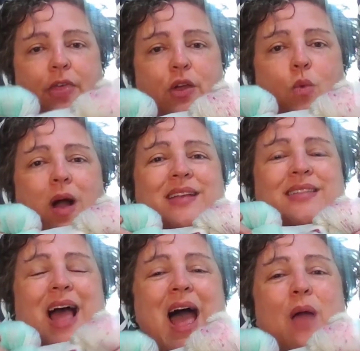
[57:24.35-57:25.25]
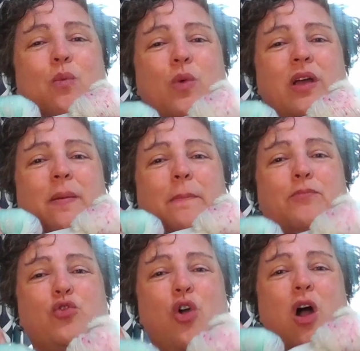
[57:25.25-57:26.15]
Otherwise, I will
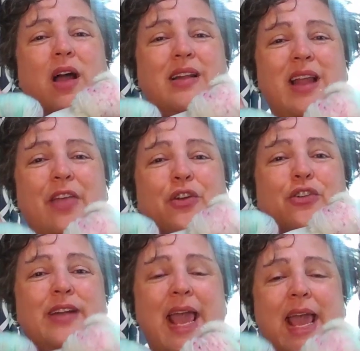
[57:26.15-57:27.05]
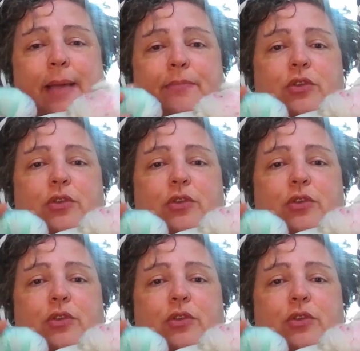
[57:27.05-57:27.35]
draw another name.